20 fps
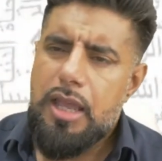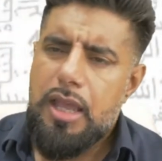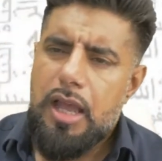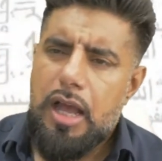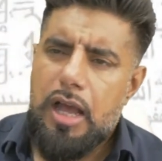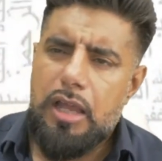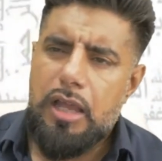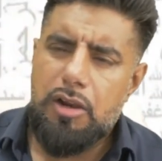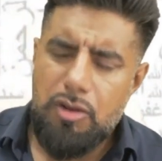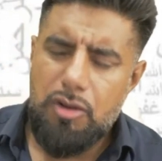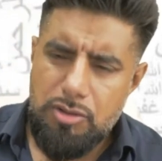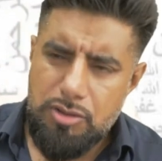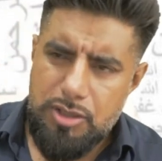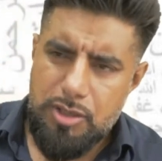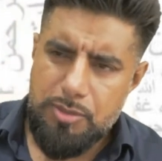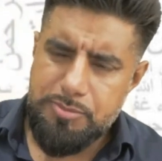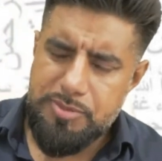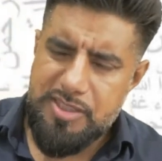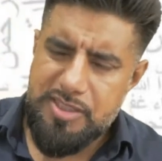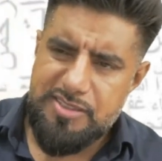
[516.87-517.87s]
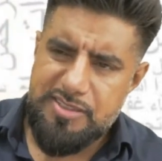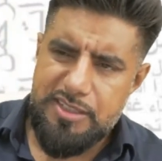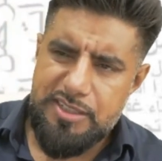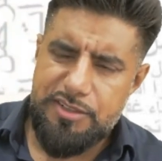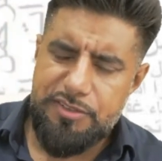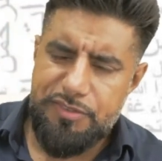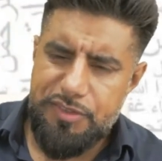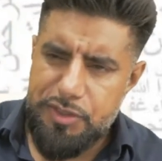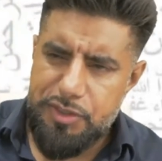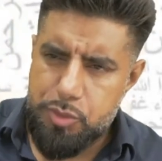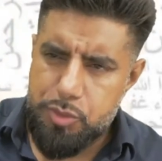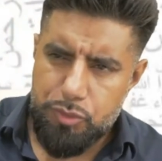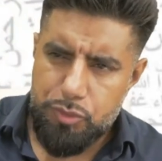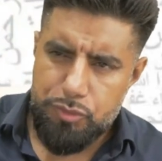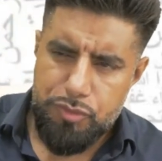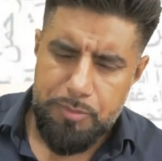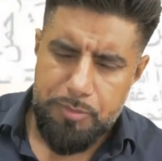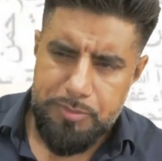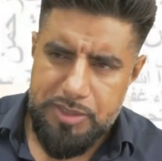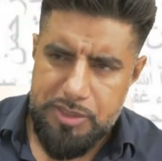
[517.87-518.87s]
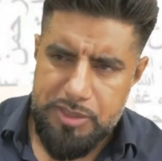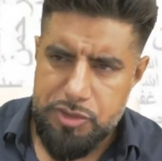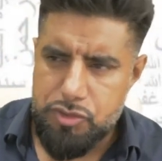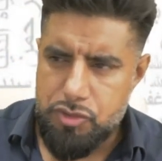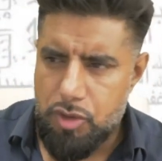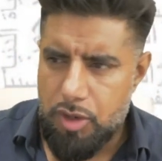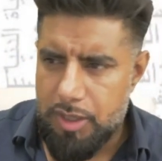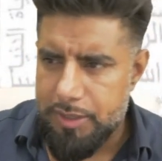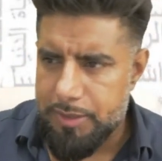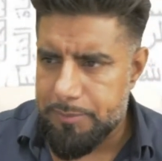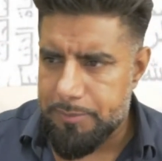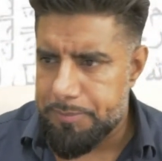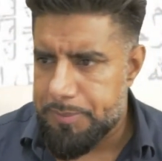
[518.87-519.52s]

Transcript: Along comes this individual from this tribe.